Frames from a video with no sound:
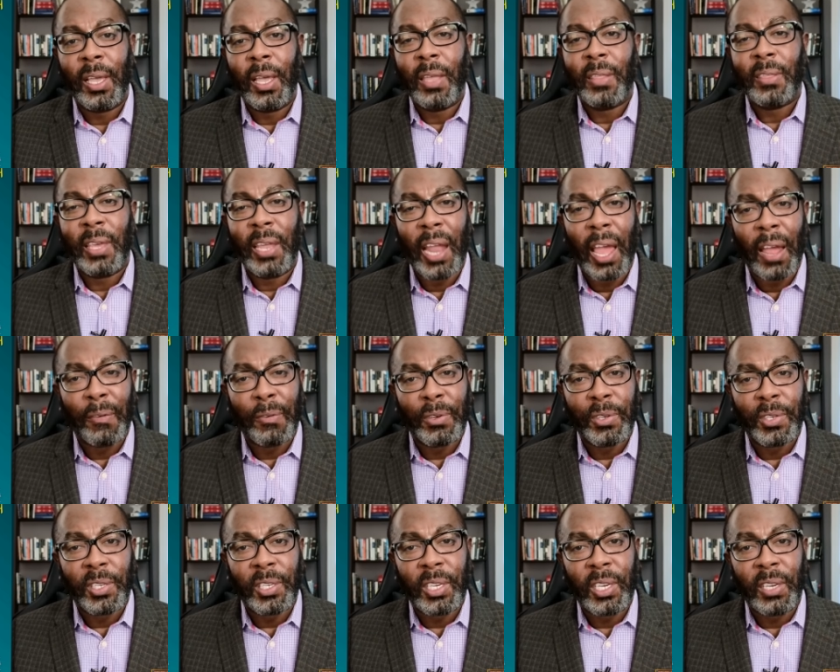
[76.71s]
that have
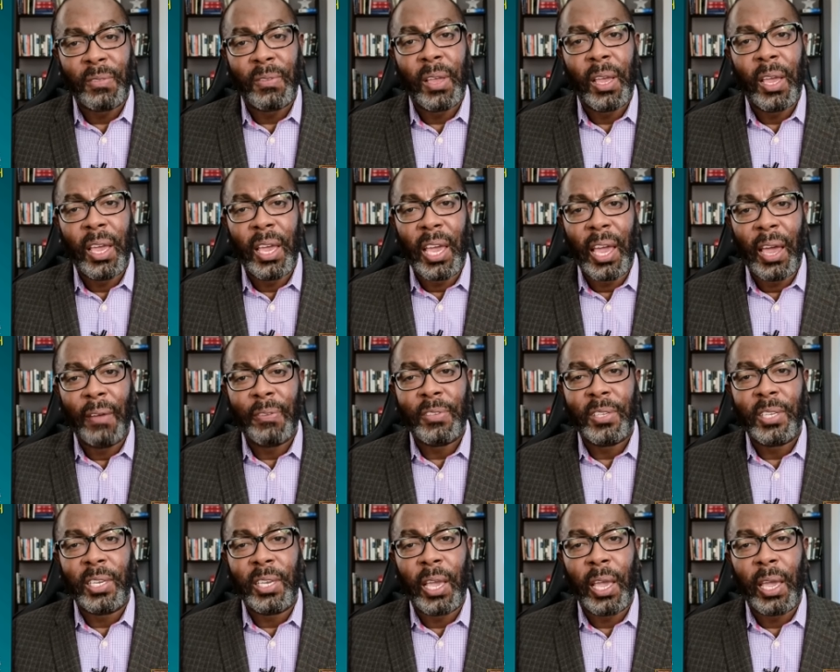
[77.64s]
received
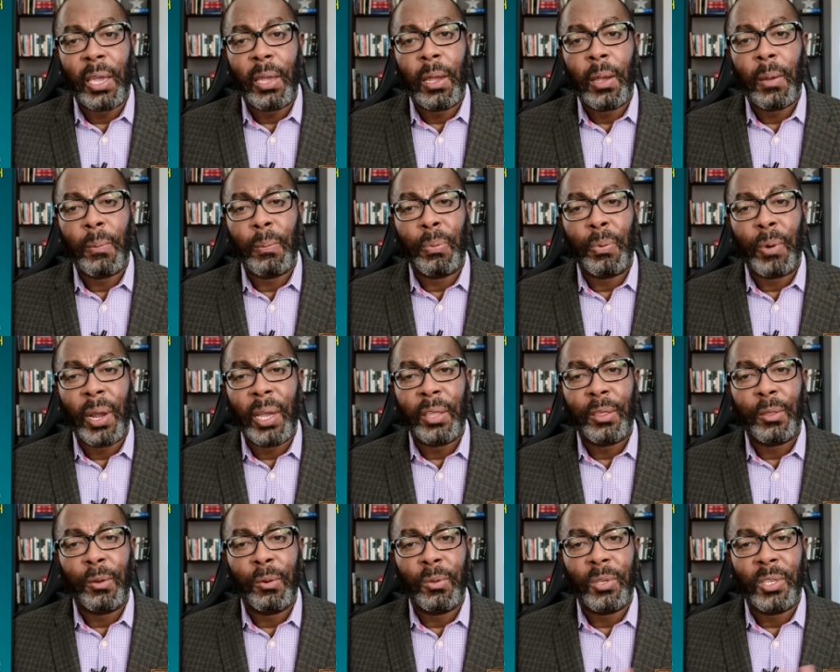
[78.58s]
FDA
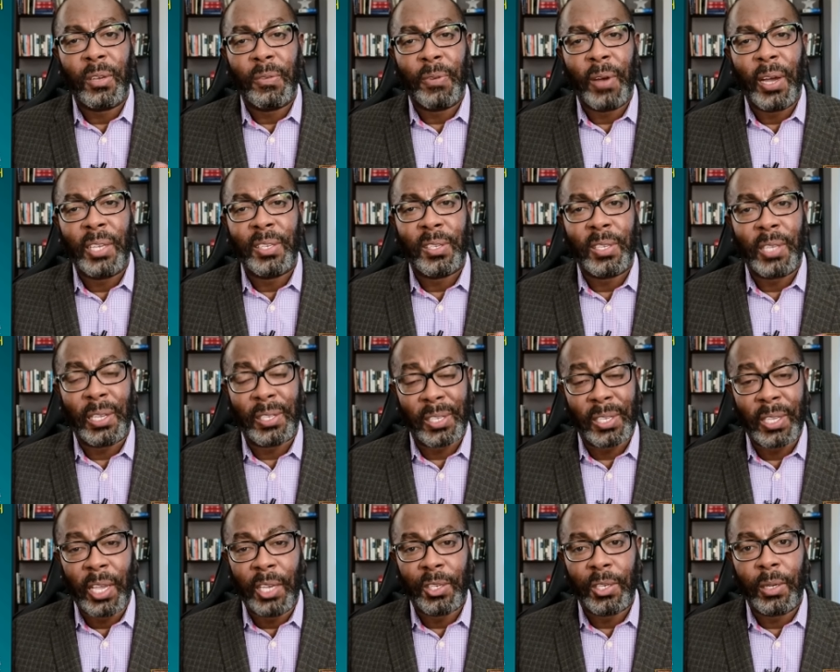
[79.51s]
breakthrough device
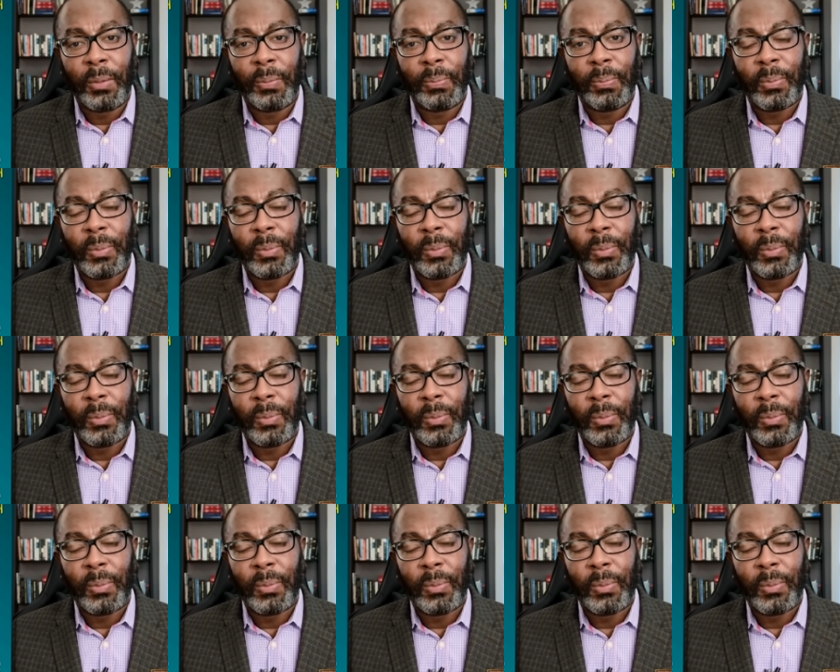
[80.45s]
designation.